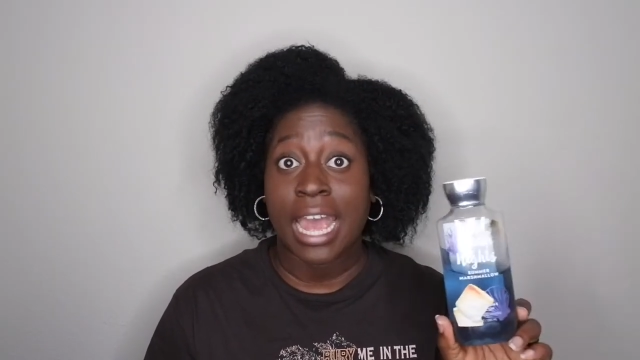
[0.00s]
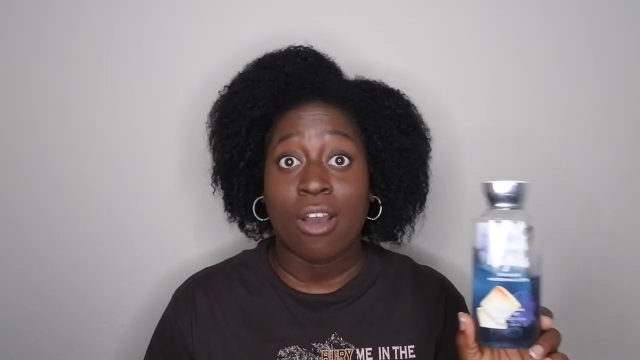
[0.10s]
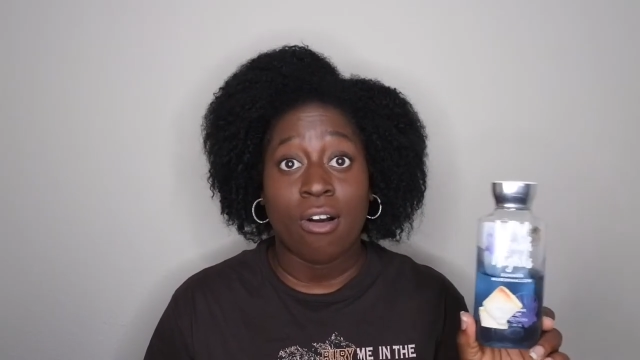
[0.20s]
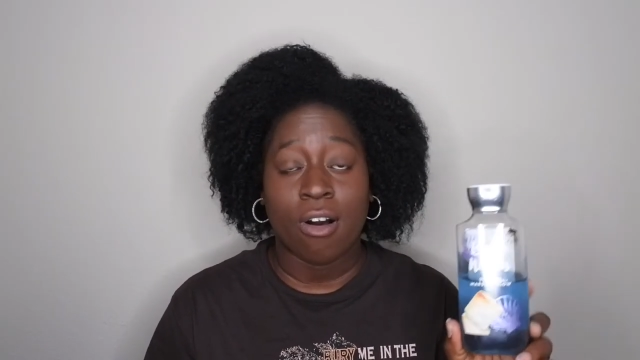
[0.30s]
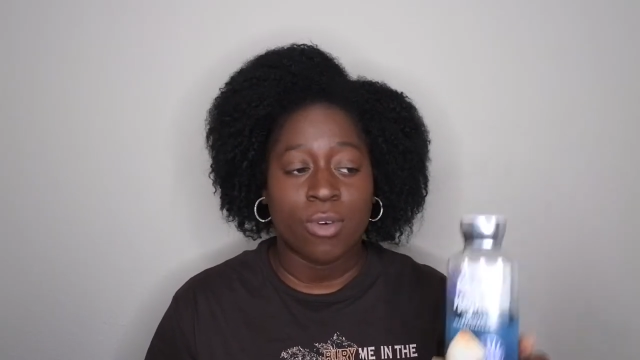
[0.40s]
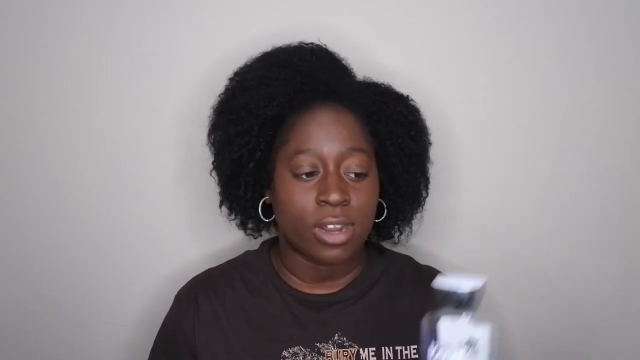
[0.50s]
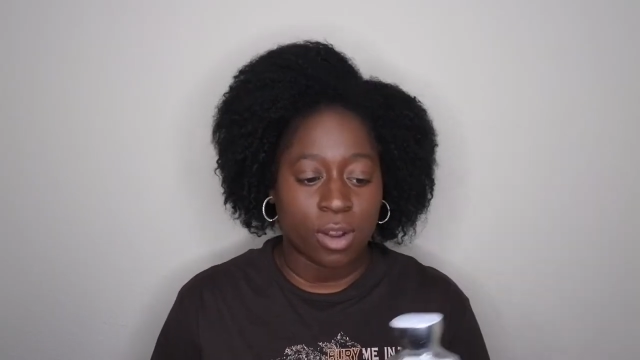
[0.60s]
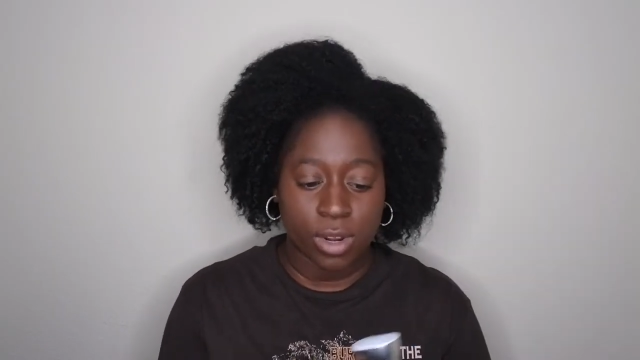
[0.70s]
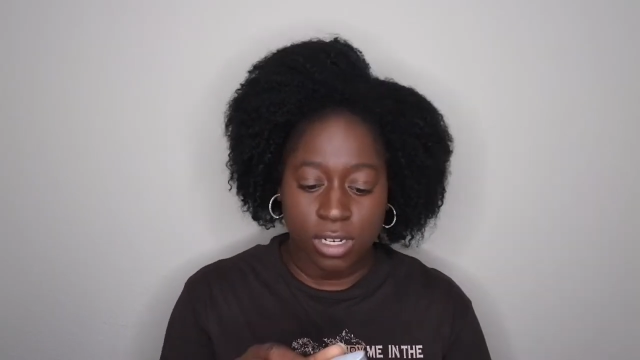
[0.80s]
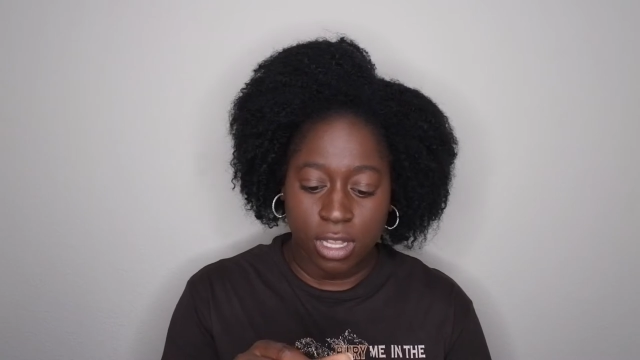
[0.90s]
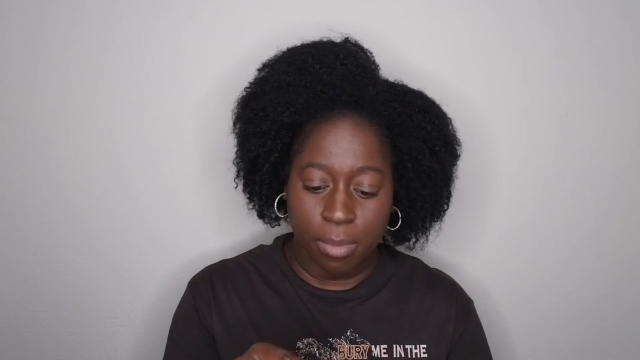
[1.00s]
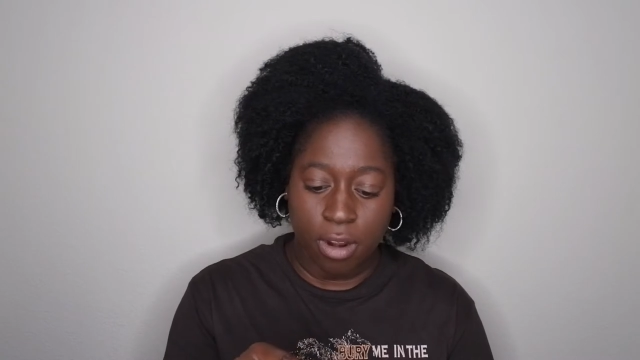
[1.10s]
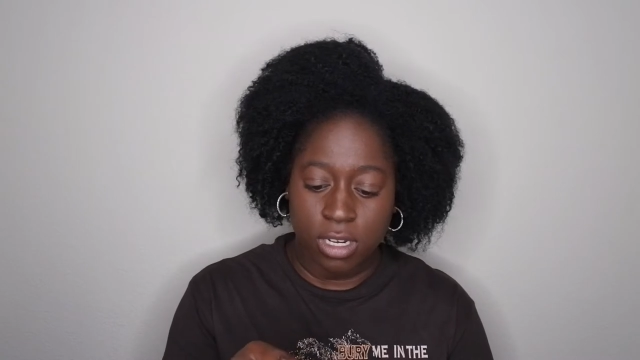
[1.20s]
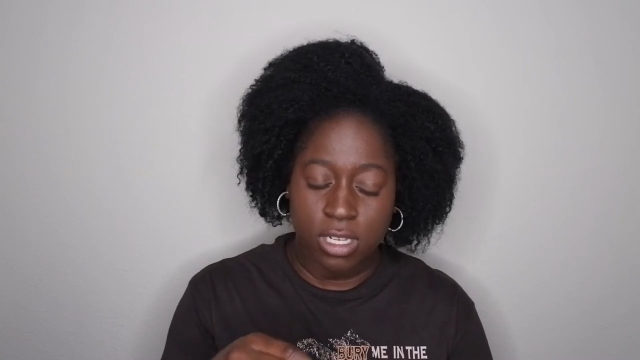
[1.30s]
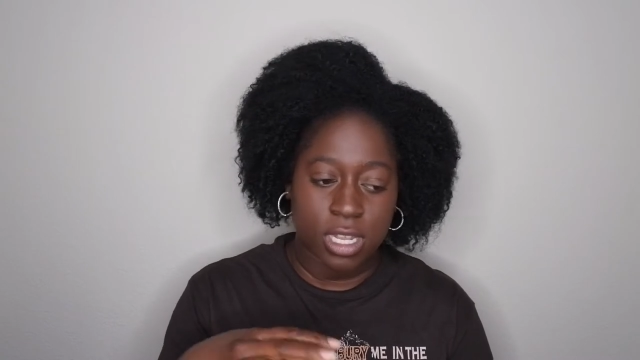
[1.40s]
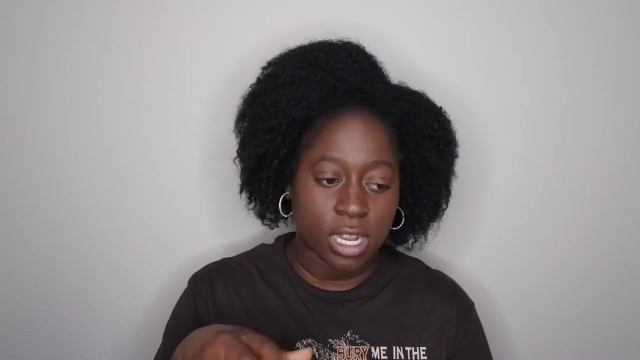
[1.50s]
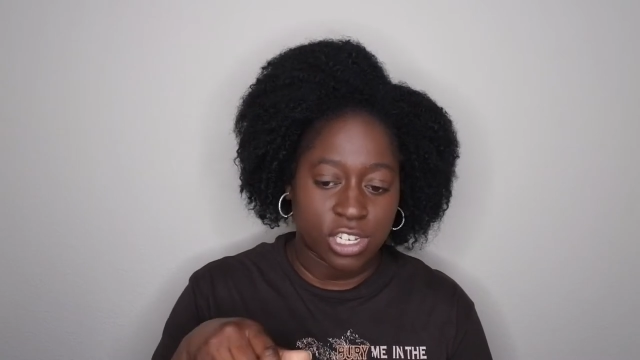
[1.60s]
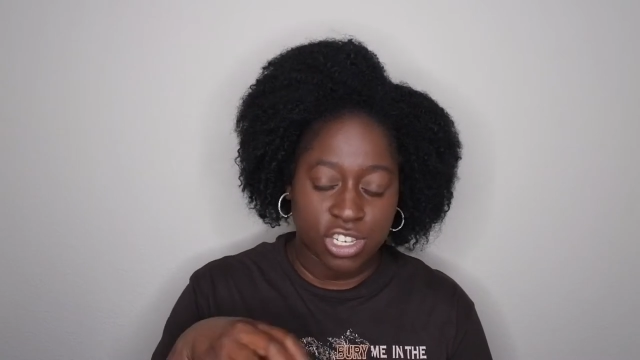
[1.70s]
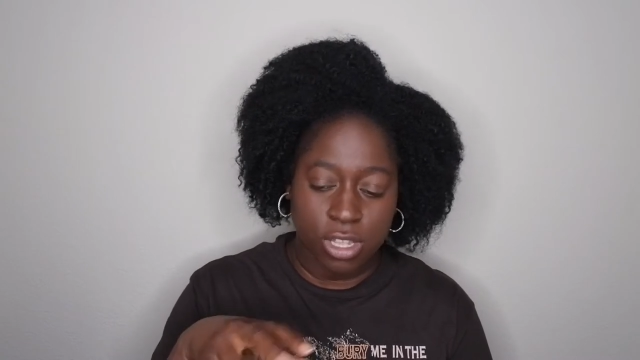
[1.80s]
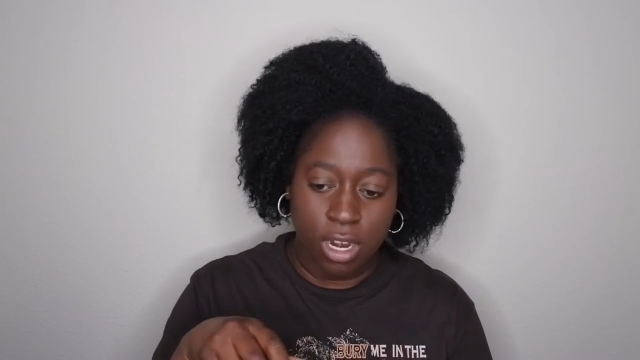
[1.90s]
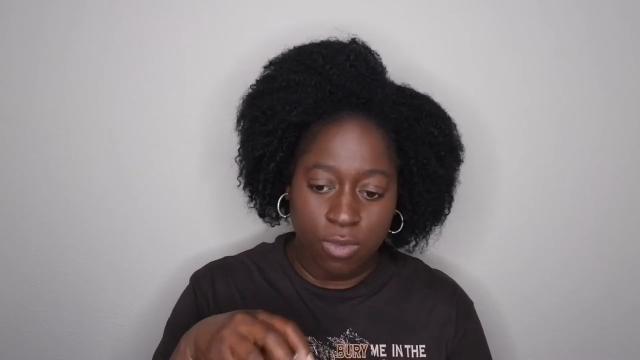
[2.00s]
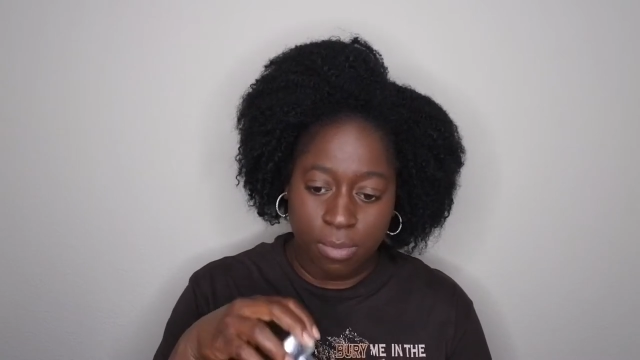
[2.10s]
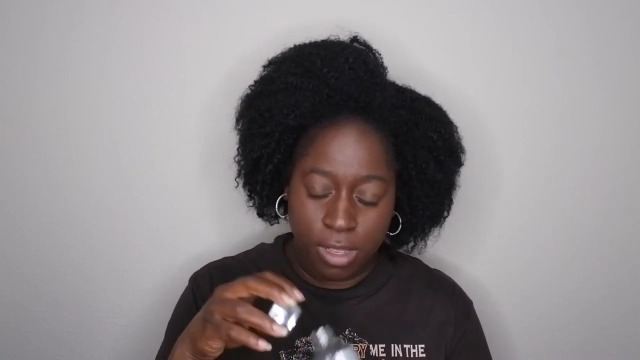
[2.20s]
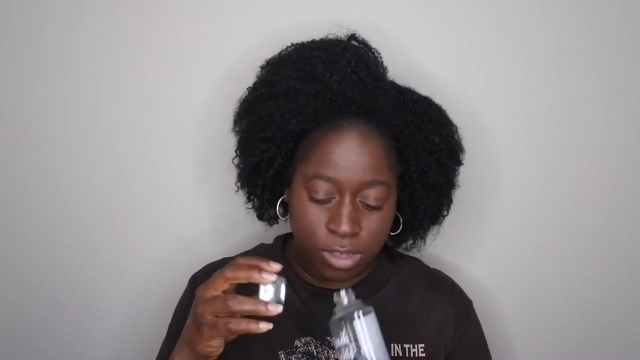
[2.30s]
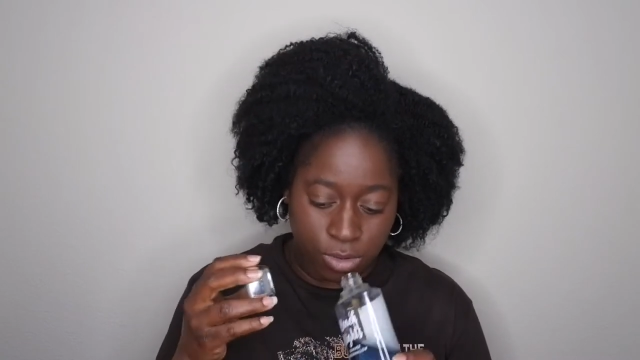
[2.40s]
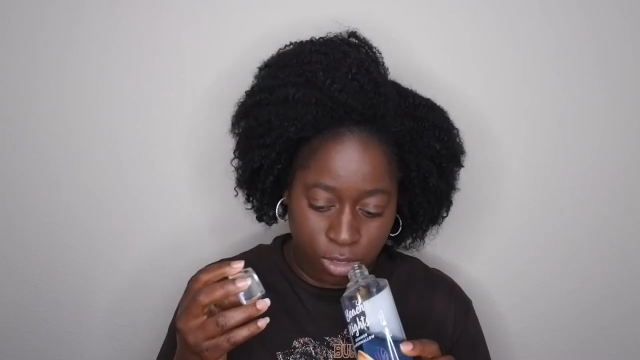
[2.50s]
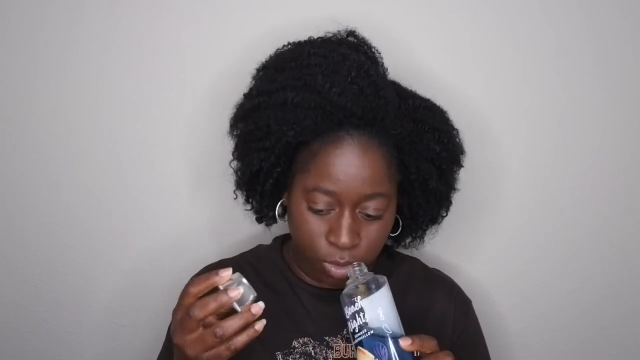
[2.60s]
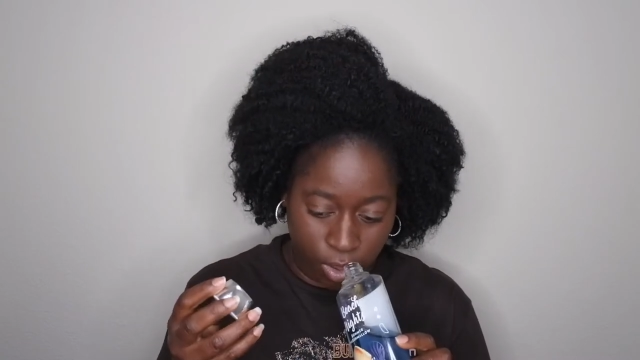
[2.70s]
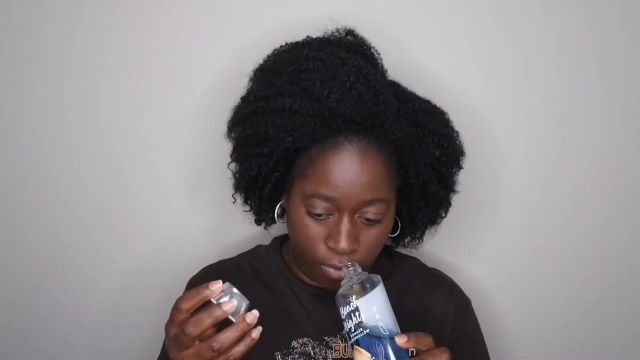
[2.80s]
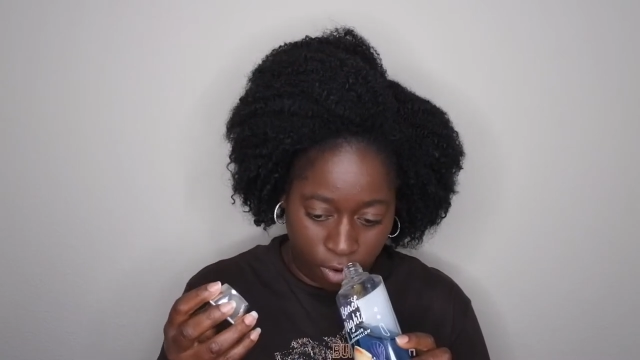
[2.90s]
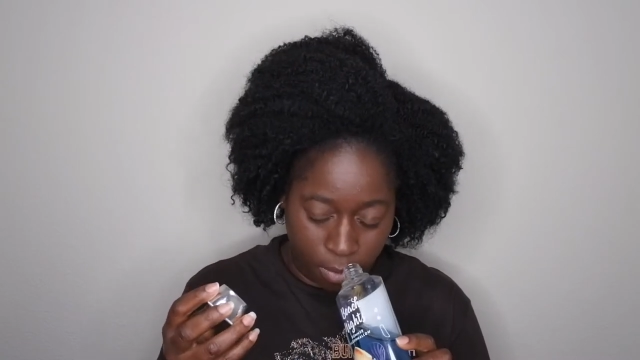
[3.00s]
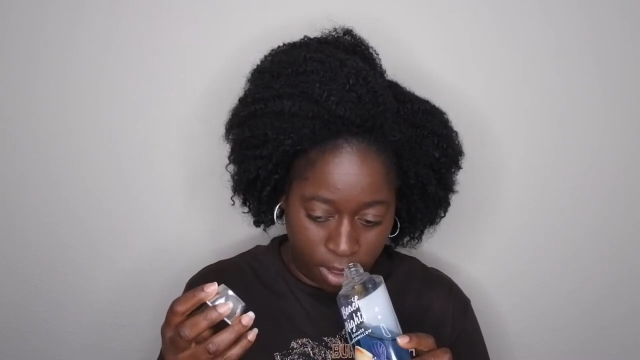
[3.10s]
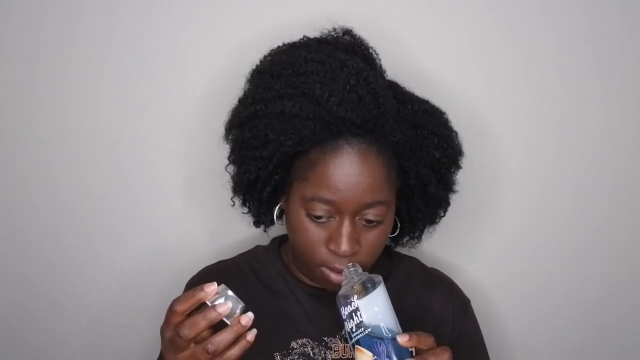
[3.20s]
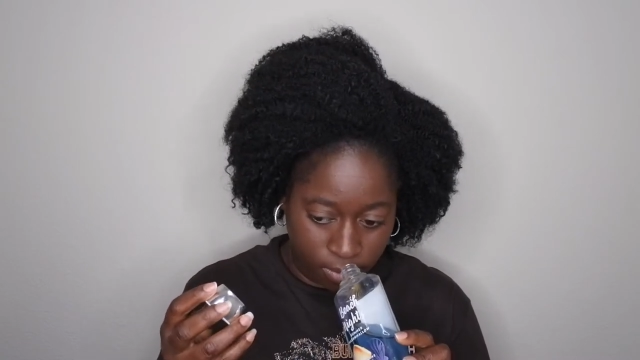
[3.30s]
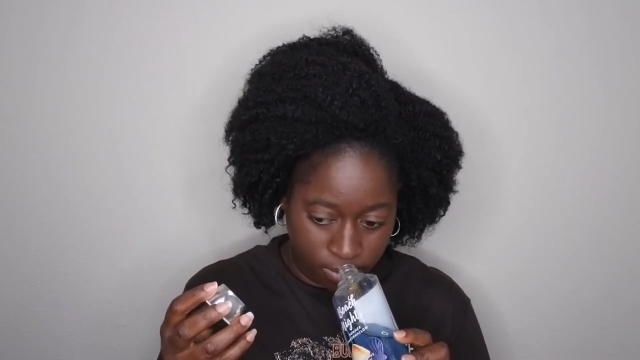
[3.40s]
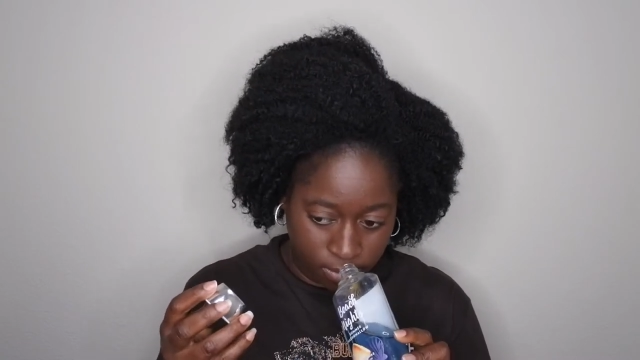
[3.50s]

at all when i originally purchased it i just thought it would be too sweet for me